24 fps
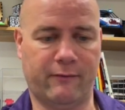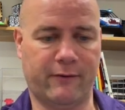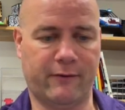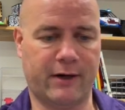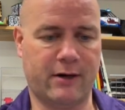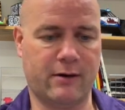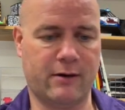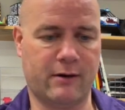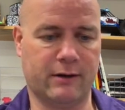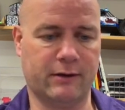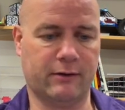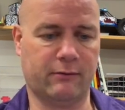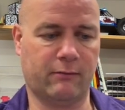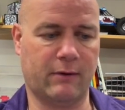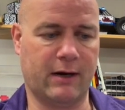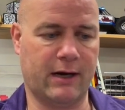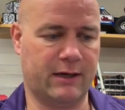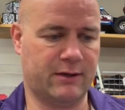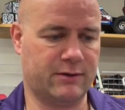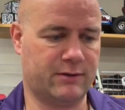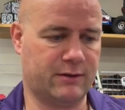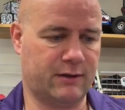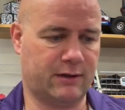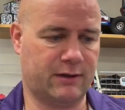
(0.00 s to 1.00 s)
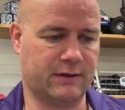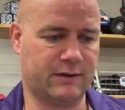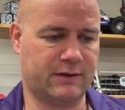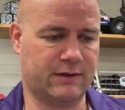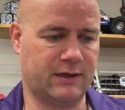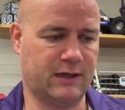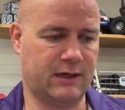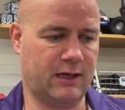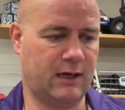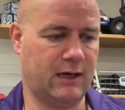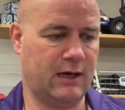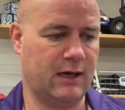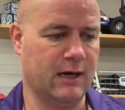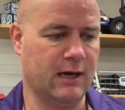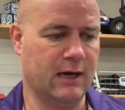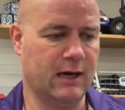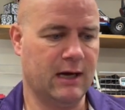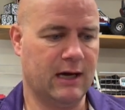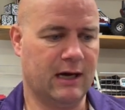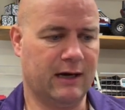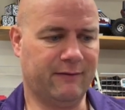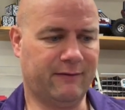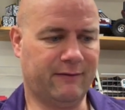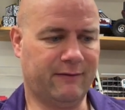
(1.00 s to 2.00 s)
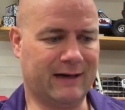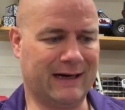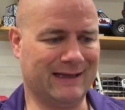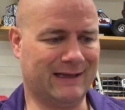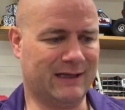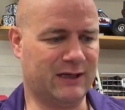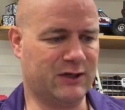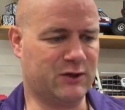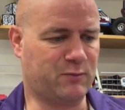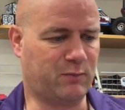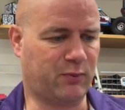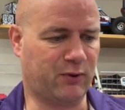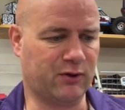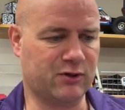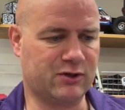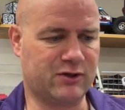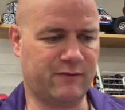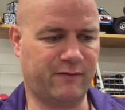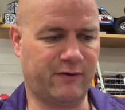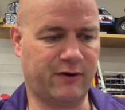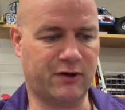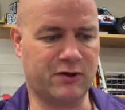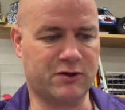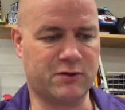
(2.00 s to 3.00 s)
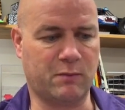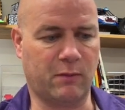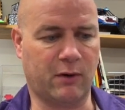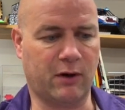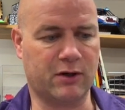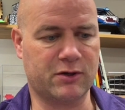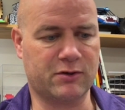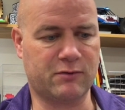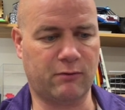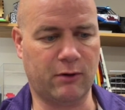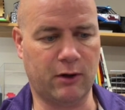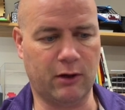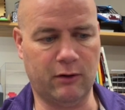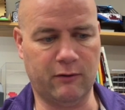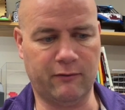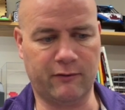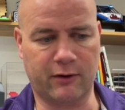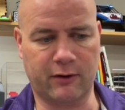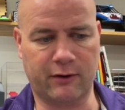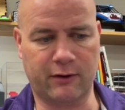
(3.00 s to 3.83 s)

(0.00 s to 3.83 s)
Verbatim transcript: here on the right. So you can see I've got these Perseverance Mars rover,